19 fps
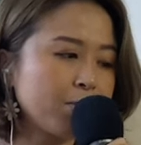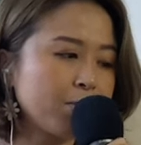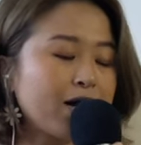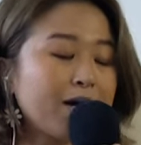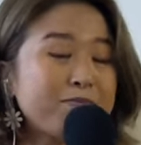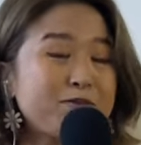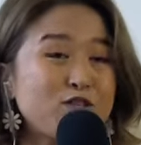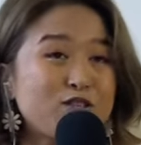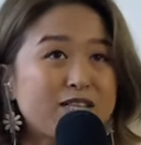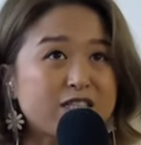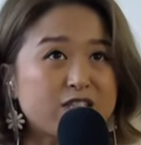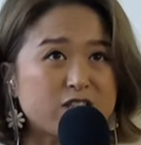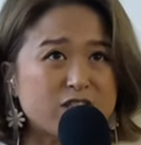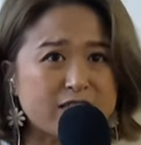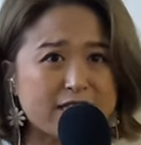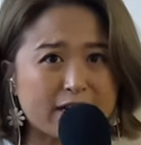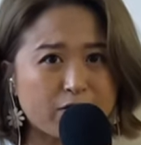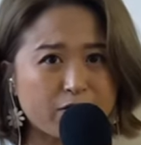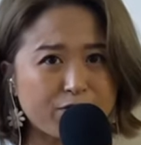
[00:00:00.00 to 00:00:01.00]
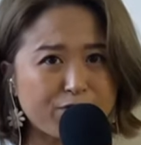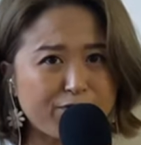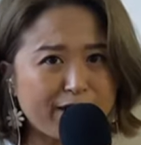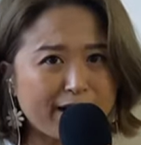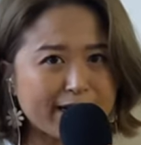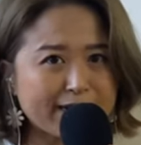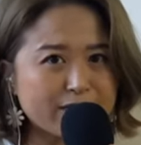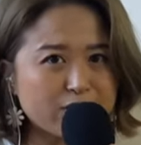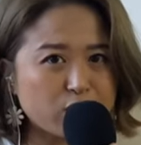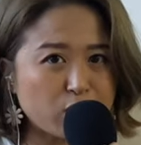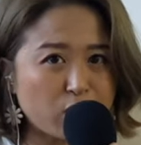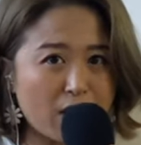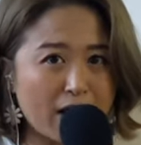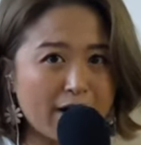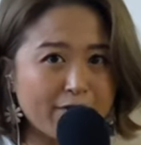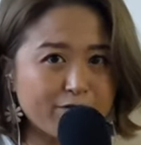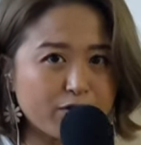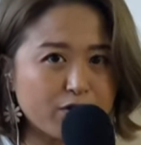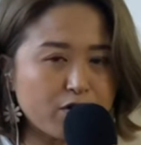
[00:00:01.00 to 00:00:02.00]
Perhaps you need to sacrifice
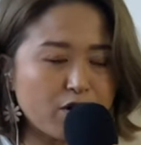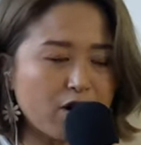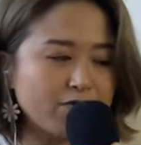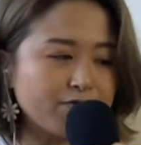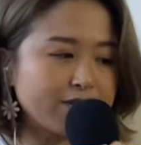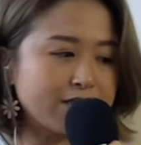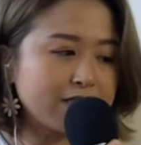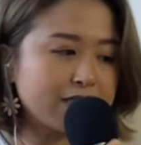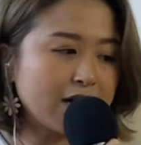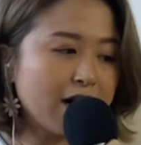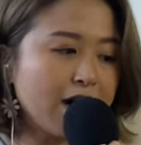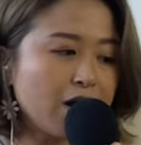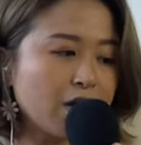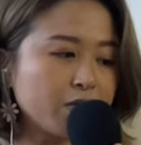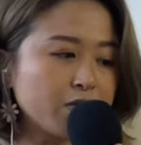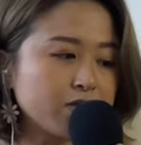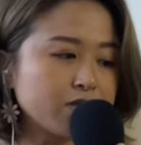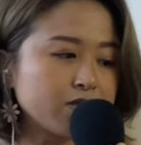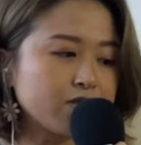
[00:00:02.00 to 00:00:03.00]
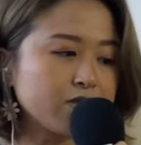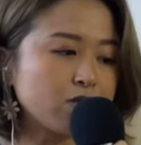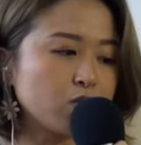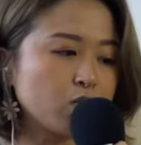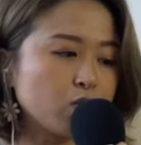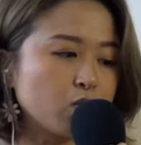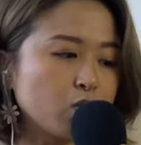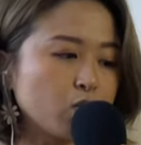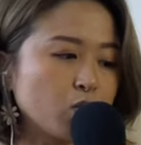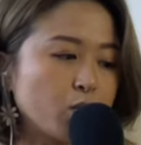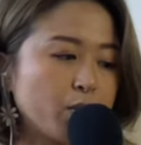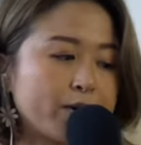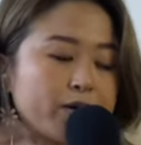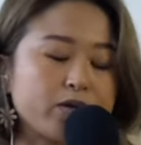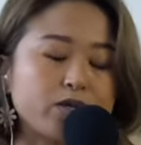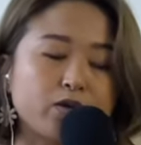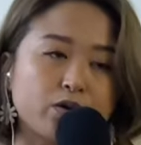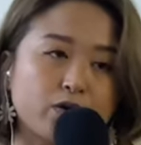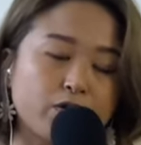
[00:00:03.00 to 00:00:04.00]
your after office hours to
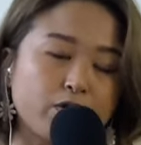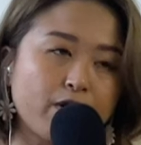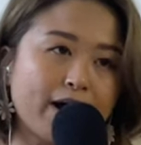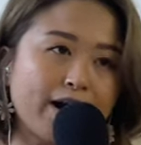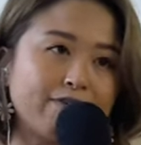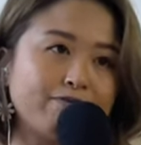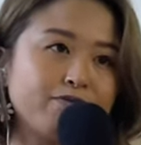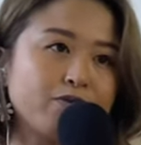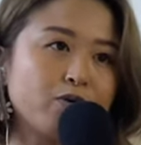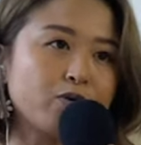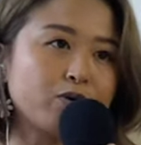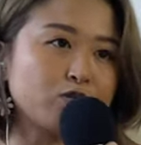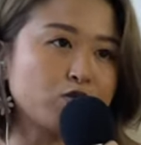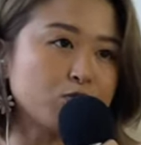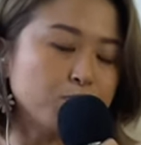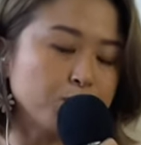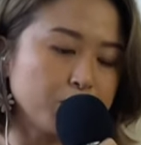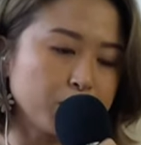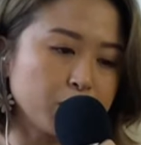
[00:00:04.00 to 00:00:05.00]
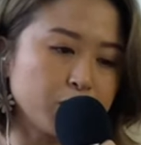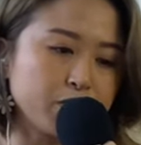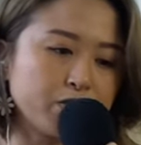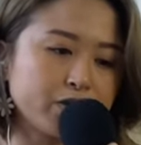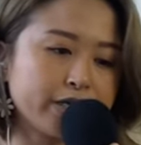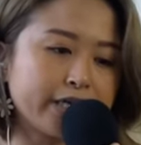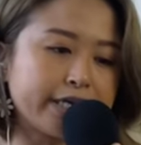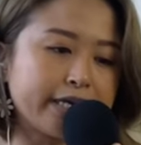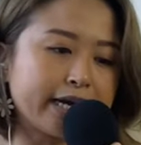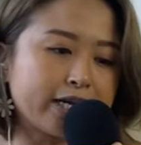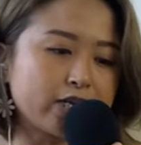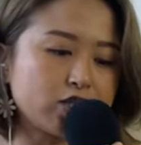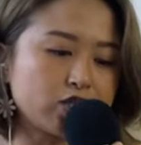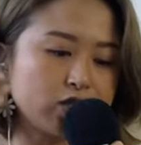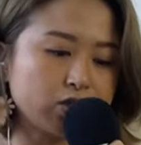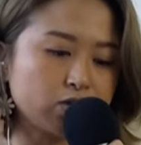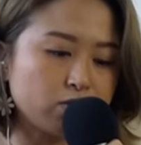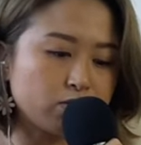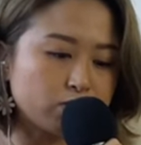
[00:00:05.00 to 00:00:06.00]
work on your craft or to build your
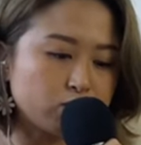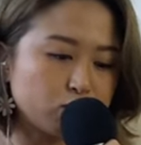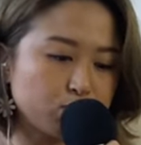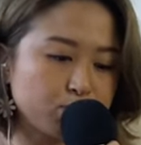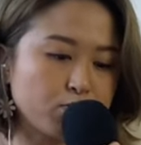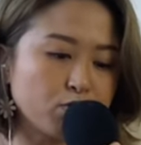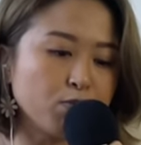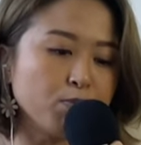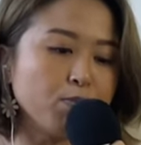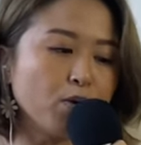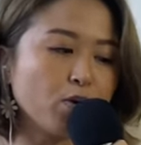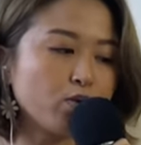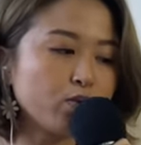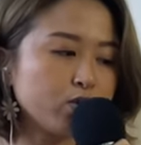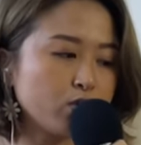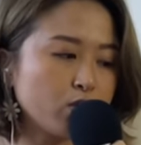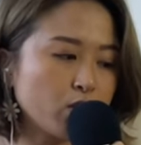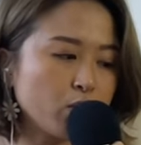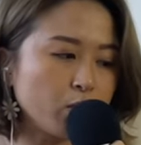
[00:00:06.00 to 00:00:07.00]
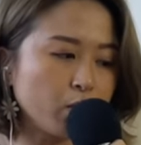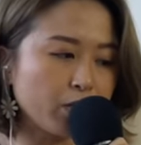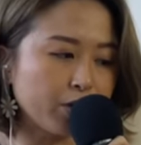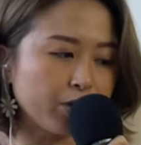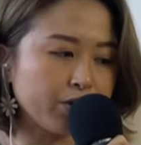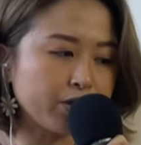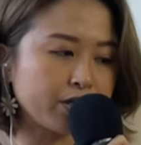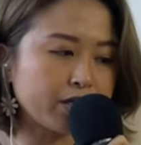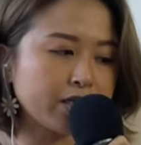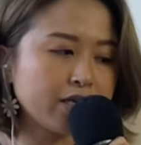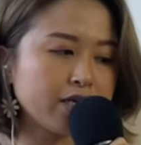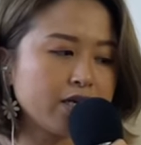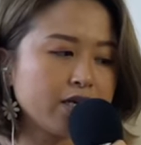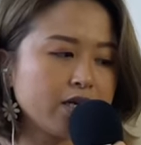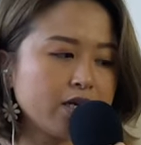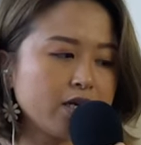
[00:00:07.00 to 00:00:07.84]
connection or to promote your work.